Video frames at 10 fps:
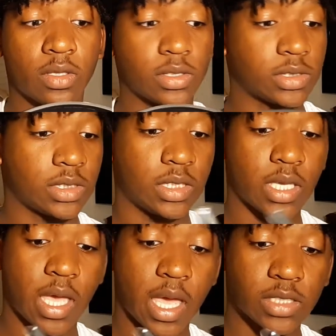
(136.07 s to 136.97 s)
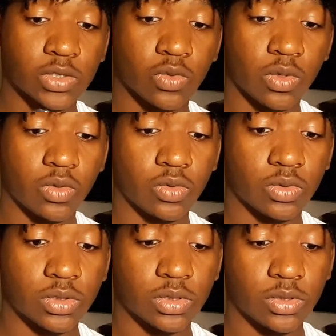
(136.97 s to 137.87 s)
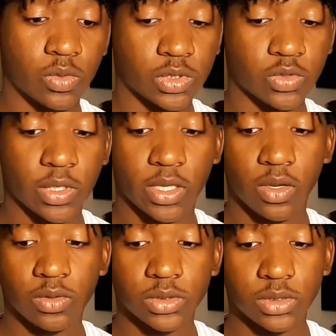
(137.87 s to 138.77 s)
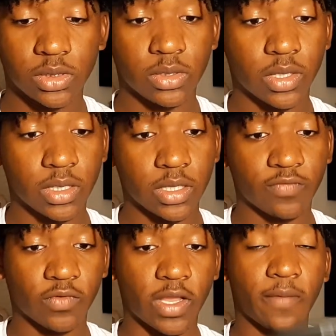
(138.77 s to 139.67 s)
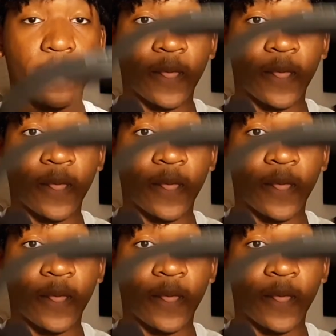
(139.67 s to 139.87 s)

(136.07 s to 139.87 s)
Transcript: let's see. Astros, which way it goes? Okay, left, right.